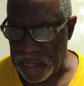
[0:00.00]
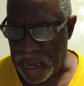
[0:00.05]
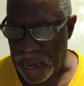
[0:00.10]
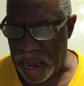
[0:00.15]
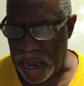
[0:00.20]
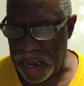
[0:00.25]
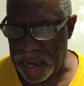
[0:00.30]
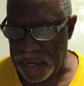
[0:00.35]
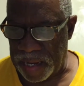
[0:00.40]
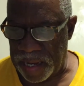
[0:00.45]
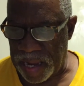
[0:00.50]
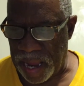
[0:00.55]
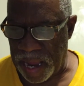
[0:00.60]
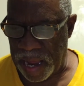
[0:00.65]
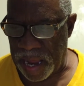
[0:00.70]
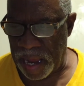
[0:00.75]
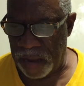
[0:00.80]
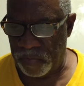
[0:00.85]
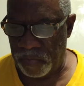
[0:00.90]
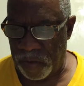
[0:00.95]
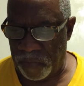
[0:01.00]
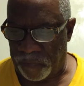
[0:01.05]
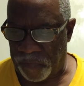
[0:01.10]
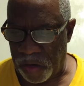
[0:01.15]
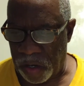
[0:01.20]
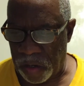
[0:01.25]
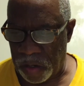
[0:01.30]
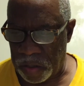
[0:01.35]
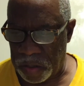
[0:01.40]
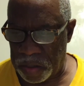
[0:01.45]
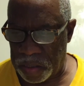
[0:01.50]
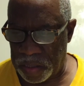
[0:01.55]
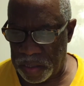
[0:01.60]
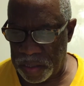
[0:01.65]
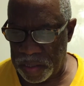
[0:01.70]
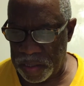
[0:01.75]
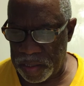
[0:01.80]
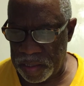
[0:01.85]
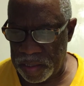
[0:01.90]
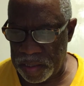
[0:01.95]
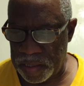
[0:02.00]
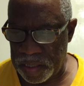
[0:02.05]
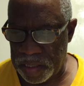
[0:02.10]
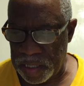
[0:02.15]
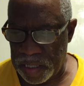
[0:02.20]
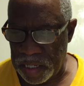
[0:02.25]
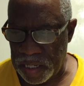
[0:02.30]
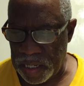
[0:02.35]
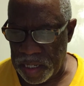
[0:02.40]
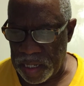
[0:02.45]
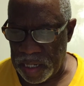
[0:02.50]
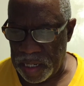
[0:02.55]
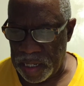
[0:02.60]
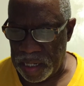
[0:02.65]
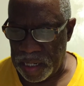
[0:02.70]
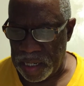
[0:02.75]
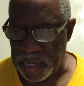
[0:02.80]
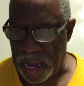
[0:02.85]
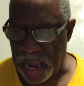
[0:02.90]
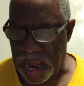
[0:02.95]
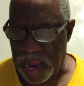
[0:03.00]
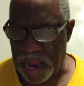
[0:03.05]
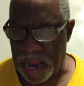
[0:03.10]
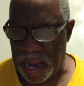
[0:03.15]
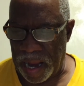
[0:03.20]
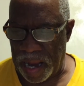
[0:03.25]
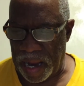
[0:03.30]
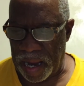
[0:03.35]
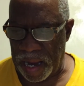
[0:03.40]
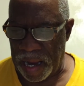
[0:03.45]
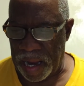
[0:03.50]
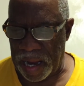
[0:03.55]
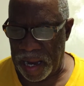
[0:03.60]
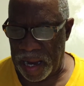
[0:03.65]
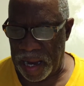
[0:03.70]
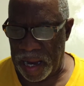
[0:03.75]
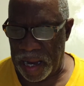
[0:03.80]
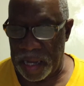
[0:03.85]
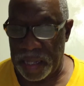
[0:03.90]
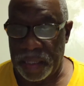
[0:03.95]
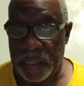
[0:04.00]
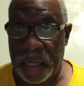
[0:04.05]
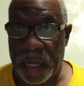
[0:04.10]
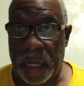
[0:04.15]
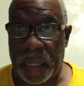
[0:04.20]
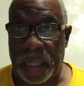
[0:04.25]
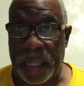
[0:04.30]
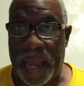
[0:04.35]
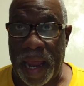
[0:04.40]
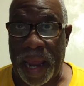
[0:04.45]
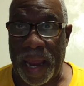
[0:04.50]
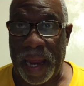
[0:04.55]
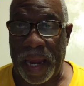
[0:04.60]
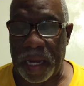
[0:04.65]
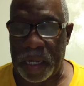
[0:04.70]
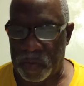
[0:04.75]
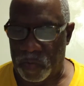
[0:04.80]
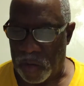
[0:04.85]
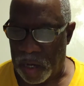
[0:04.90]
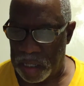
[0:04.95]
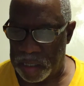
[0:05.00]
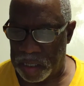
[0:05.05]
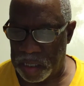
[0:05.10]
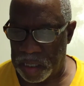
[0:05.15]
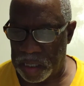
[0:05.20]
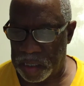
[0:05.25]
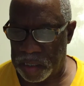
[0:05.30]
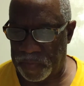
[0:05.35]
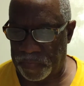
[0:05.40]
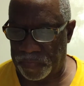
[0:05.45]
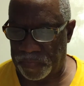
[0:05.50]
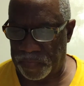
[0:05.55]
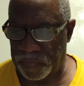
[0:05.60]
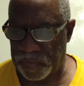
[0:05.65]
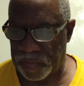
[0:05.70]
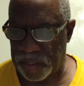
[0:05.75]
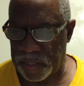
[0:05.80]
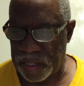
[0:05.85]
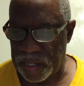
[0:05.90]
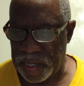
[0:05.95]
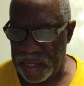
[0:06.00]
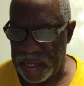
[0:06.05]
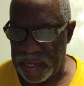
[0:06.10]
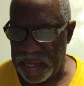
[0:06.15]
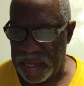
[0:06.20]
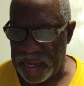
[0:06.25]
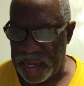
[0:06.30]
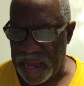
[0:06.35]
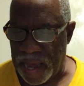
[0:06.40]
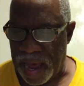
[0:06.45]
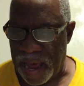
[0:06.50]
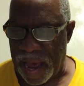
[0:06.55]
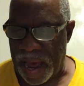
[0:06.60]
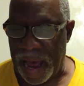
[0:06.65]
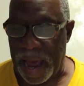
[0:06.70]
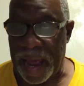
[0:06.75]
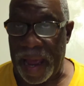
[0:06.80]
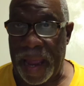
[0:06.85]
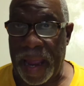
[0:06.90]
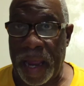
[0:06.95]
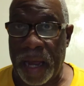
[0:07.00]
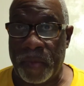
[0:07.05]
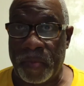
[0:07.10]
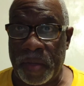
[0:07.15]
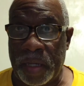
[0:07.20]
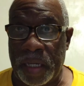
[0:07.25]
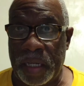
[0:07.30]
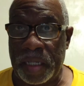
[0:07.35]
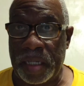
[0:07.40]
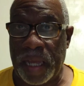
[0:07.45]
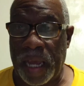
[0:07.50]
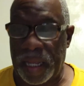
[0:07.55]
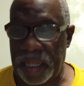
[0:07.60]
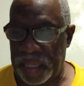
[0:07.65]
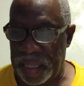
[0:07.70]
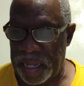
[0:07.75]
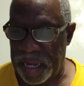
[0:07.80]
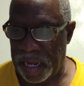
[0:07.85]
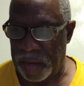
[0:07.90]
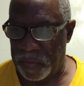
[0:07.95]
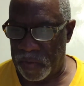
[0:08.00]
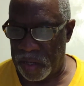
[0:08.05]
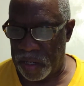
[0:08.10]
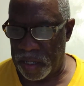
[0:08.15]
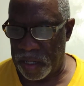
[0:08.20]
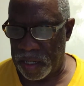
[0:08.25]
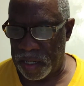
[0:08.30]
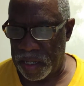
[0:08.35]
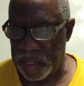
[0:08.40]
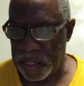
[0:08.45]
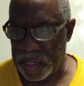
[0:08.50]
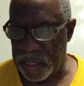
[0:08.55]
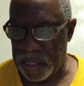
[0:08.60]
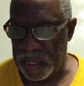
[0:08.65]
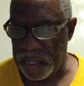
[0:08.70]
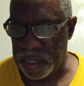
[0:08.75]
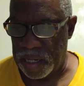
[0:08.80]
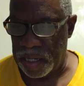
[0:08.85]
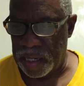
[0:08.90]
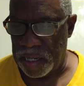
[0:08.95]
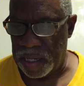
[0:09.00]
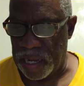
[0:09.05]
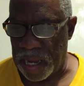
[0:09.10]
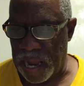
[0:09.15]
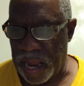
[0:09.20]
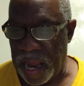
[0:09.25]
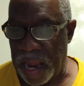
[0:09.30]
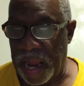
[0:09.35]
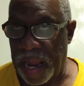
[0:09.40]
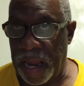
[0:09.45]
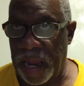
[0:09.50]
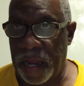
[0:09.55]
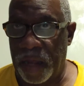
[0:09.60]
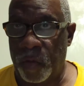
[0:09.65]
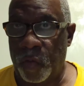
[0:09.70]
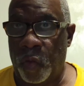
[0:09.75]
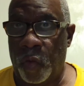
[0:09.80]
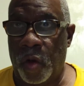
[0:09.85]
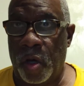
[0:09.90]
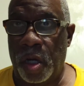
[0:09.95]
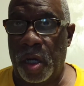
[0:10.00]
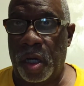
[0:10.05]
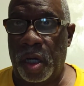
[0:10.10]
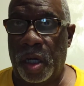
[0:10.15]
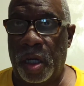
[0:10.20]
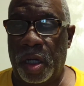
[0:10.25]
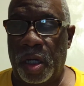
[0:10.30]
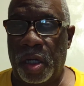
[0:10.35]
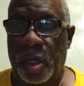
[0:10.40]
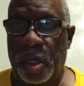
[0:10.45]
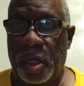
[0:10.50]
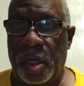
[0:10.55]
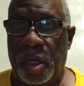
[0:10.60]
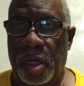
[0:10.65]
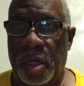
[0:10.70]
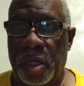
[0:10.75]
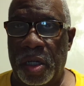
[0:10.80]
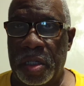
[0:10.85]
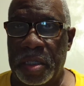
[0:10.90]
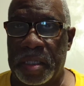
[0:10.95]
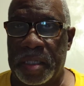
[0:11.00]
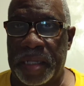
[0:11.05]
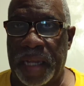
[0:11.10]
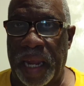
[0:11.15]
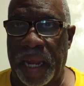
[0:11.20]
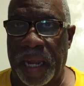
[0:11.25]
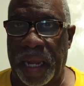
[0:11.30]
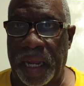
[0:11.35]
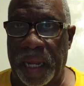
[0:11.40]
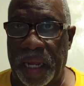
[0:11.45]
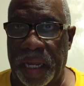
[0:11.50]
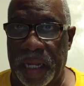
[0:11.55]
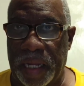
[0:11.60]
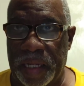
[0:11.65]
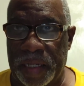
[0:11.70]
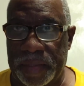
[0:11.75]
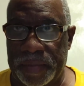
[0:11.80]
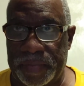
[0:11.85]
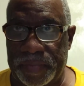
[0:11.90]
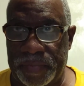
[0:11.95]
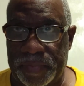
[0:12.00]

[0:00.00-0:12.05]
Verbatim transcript: I am the first and the last. Watch this. I am he that liveth and was dead.